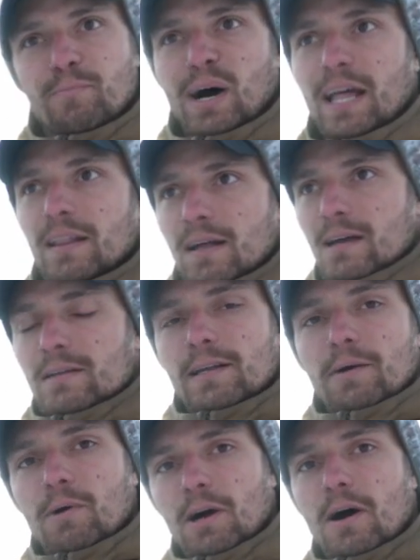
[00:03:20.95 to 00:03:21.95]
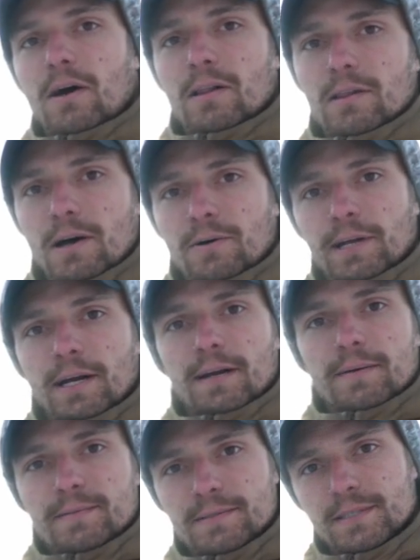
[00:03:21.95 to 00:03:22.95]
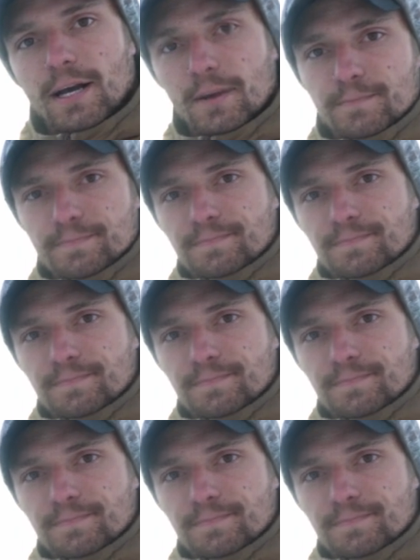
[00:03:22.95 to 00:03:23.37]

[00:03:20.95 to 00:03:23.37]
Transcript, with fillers: but luckily we're all alone here. So